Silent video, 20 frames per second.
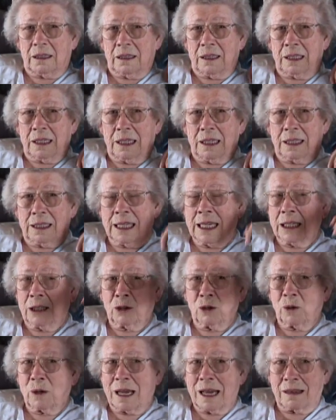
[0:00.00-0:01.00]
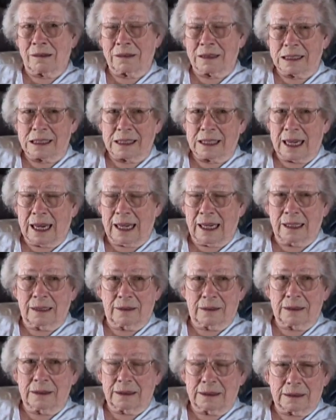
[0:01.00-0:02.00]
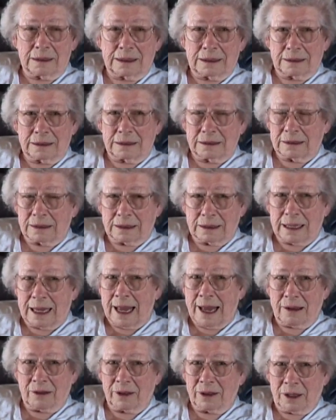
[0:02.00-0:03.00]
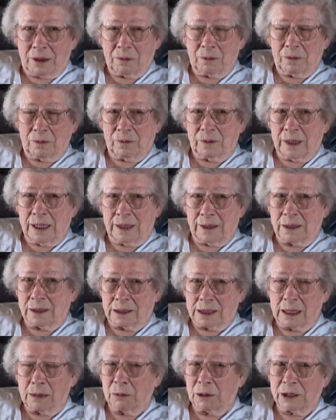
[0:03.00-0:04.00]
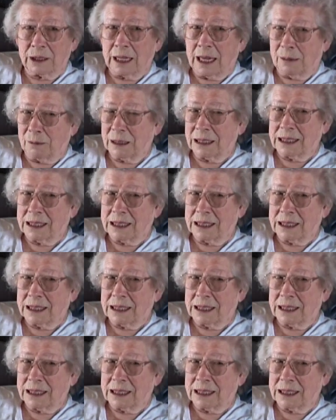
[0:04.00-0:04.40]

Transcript: and, and he'd go out and stay out in the in the summertime.